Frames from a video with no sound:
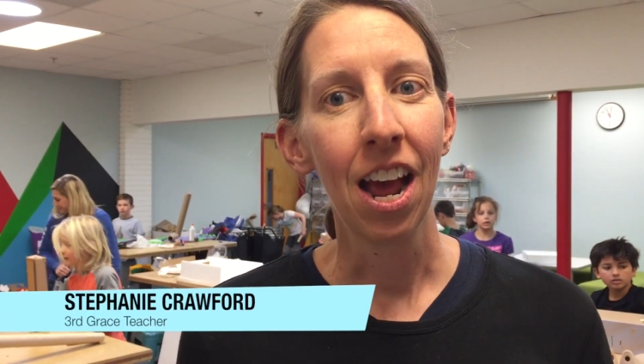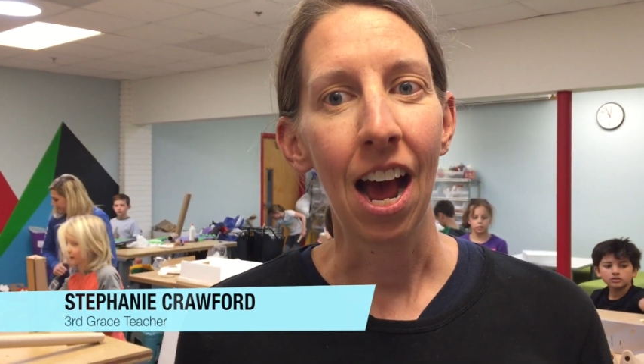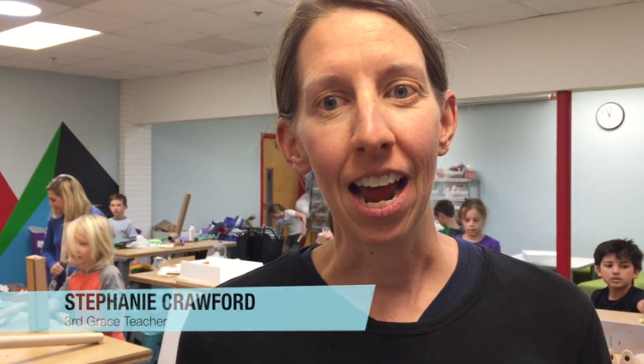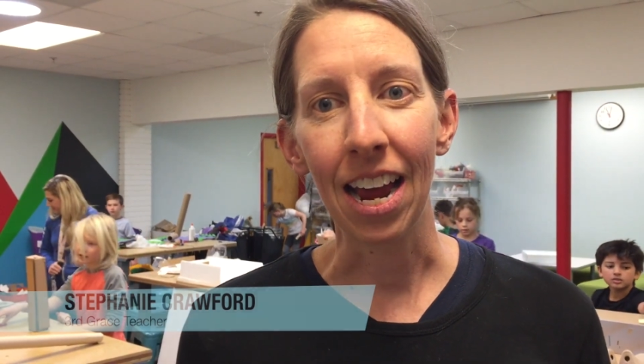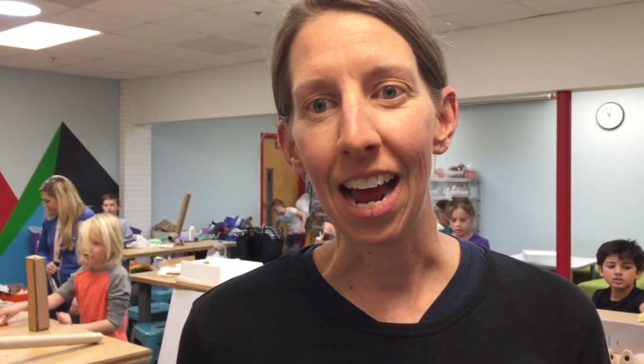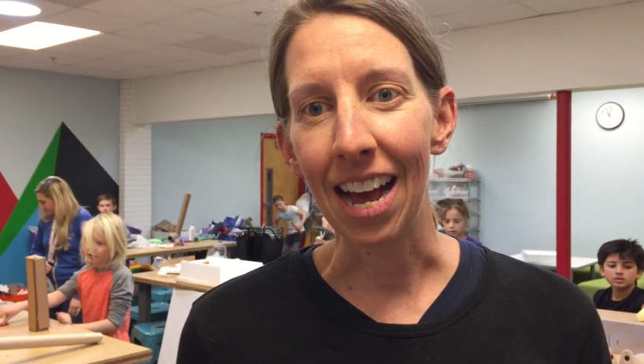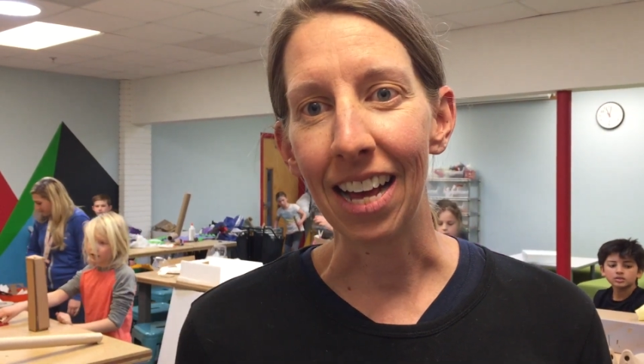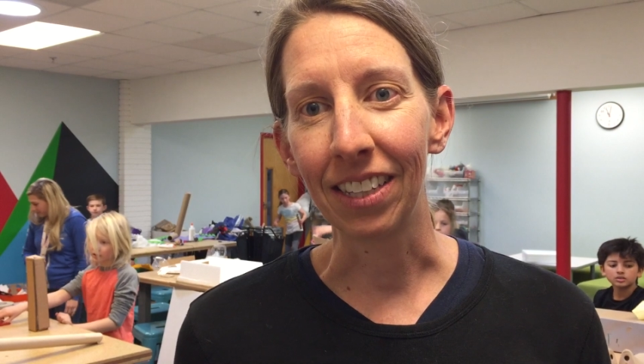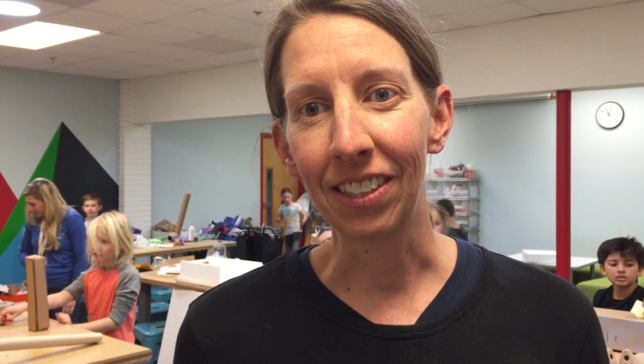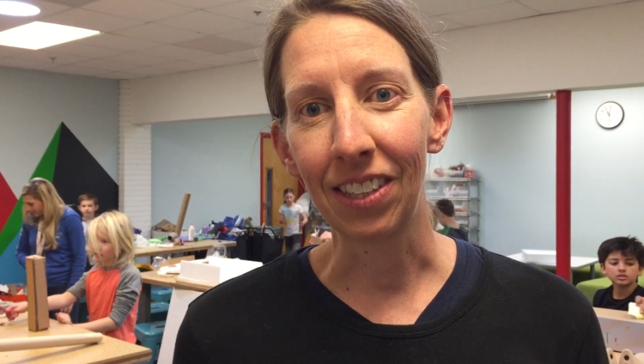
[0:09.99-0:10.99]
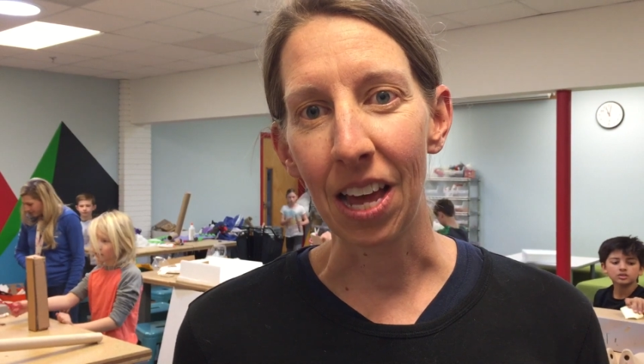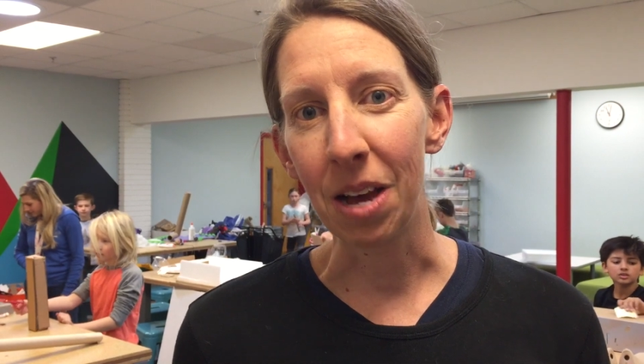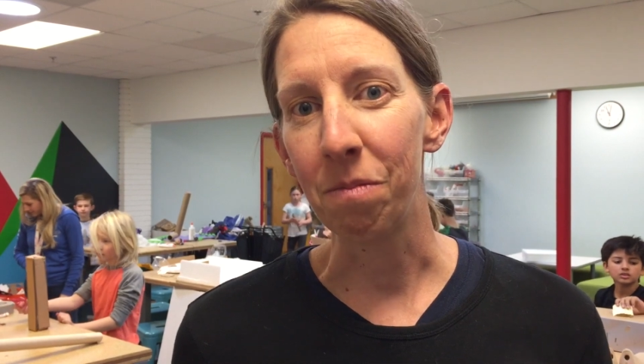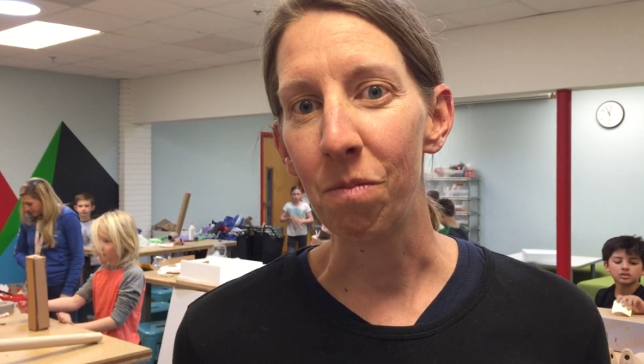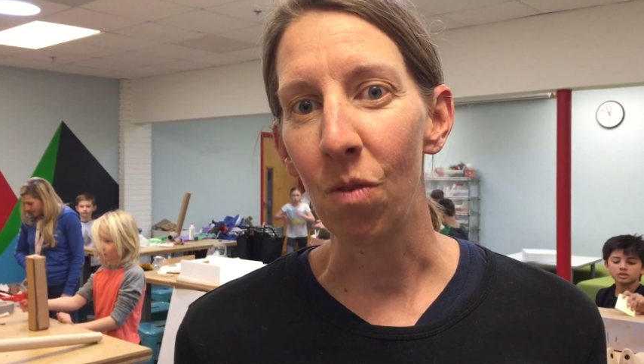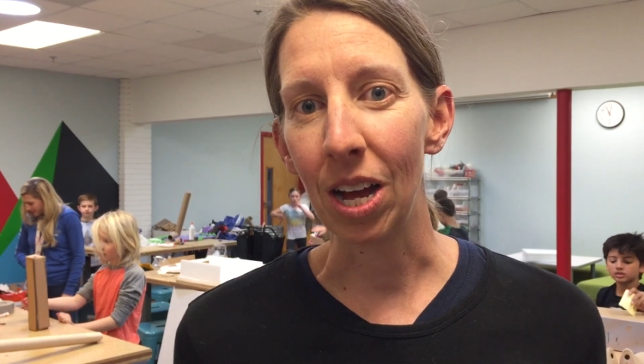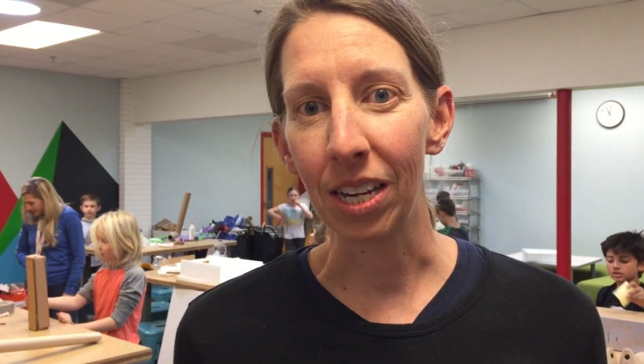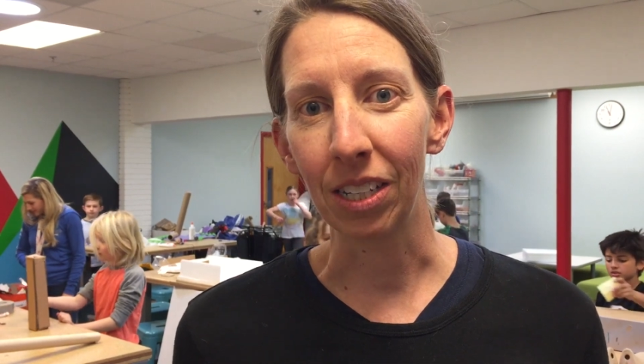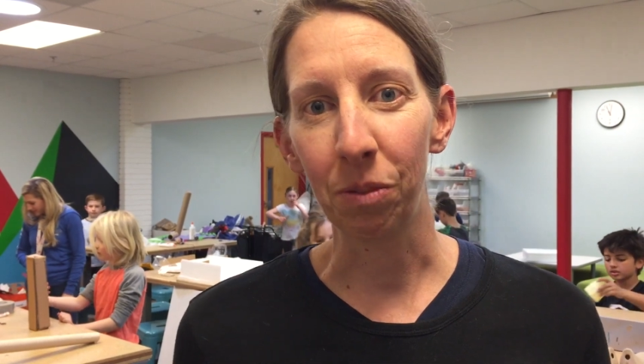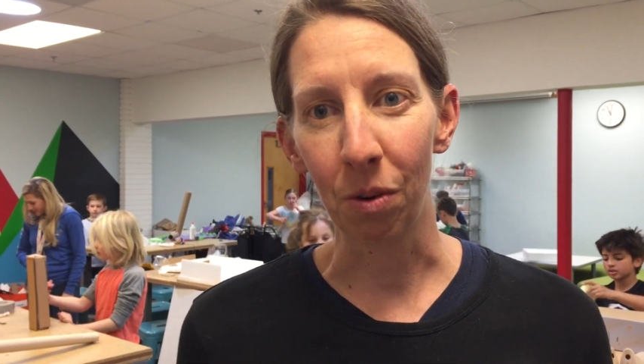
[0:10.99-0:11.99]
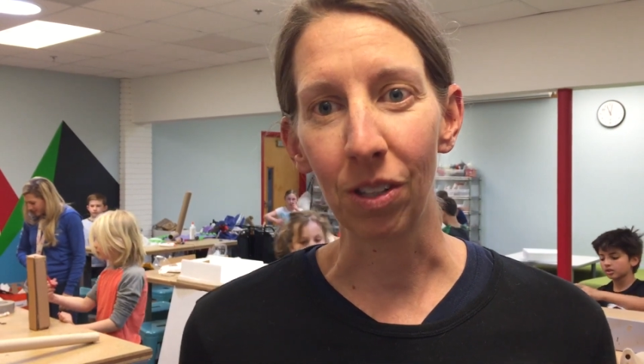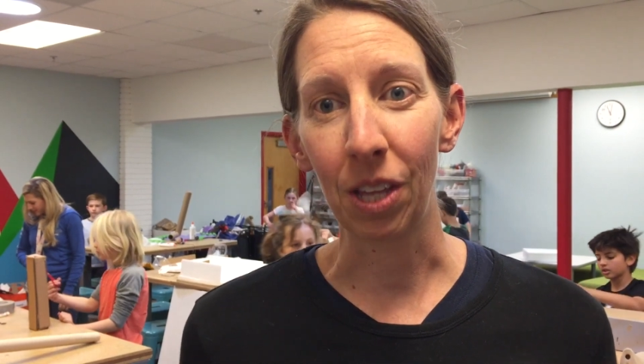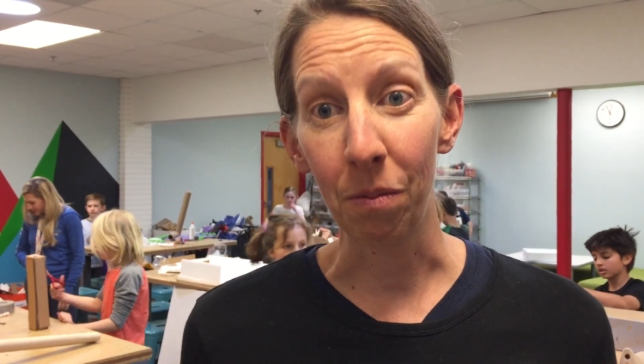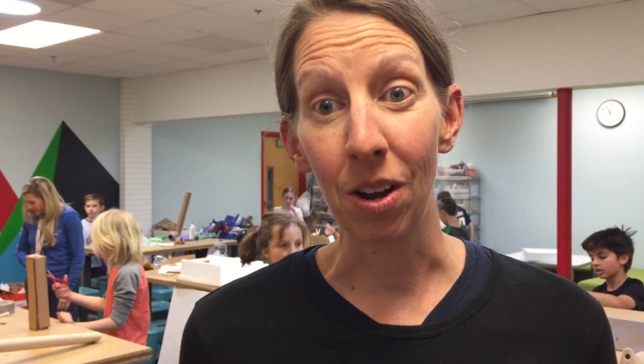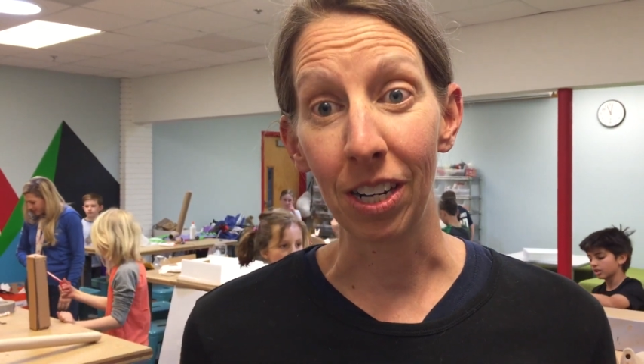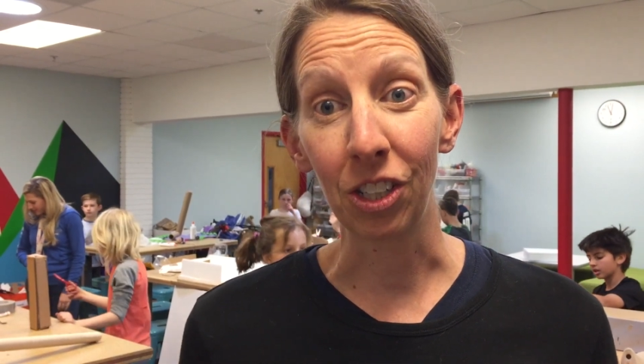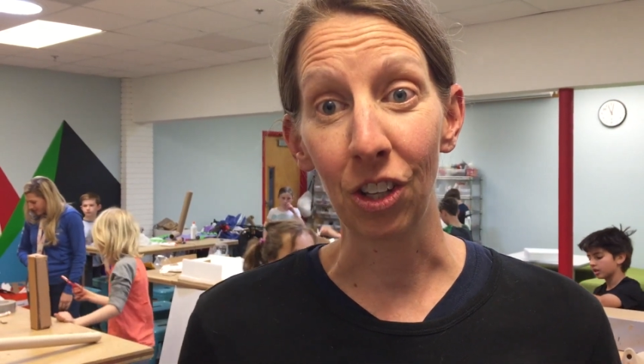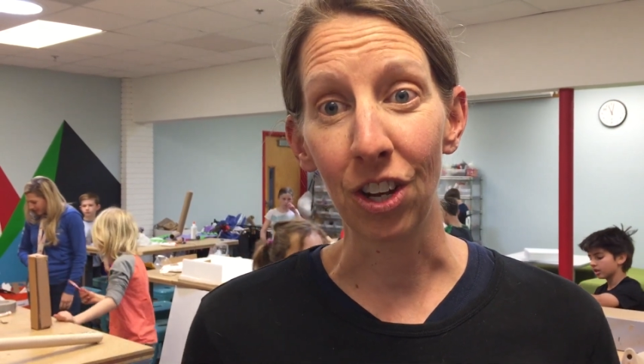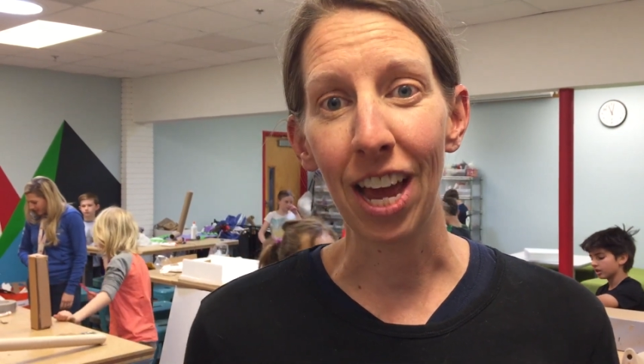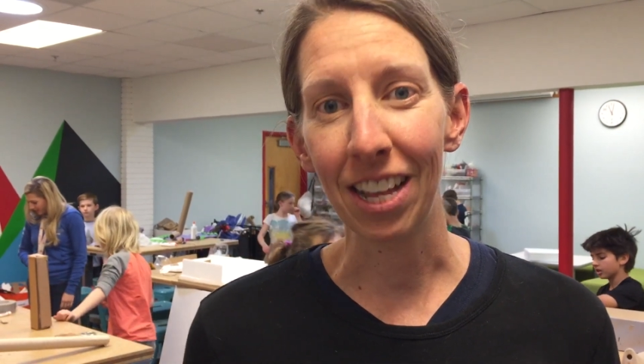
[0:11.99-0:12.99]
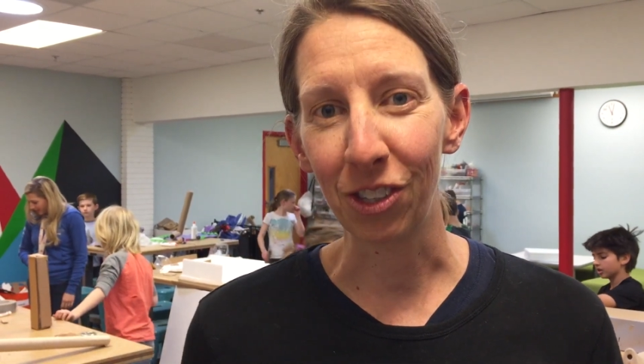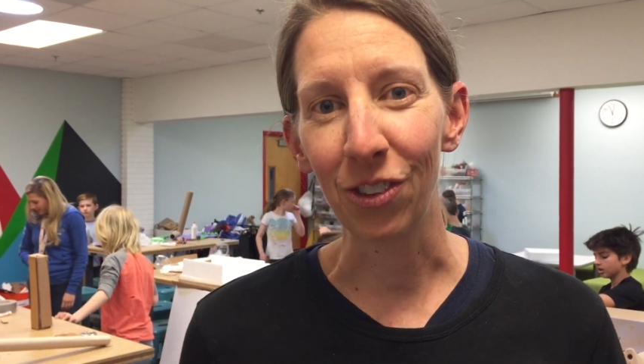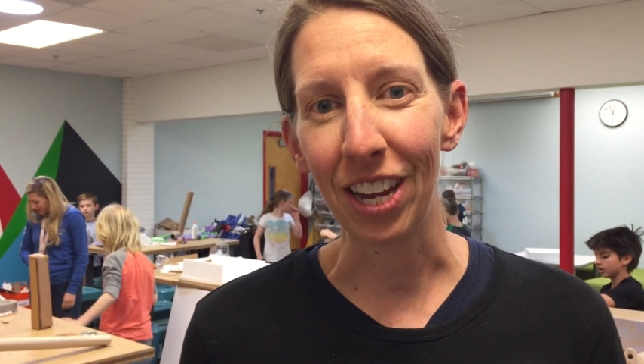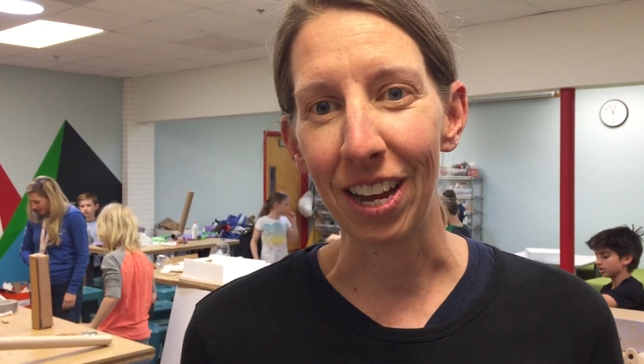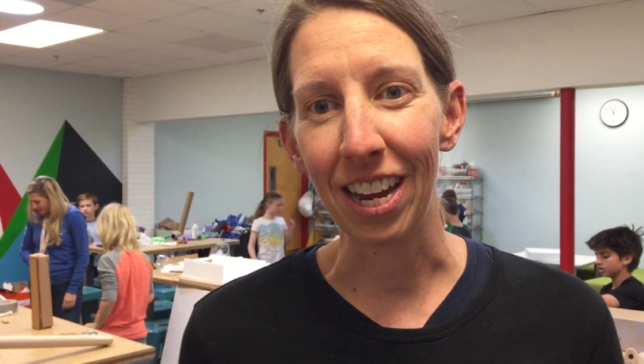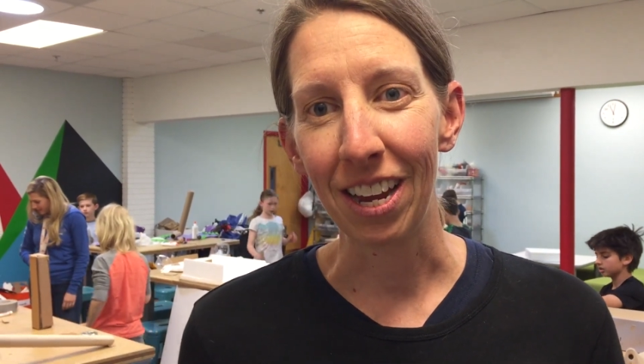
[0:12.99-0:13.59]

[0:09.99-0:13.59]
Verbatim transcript: I asked them what sports they wanted to look at, so they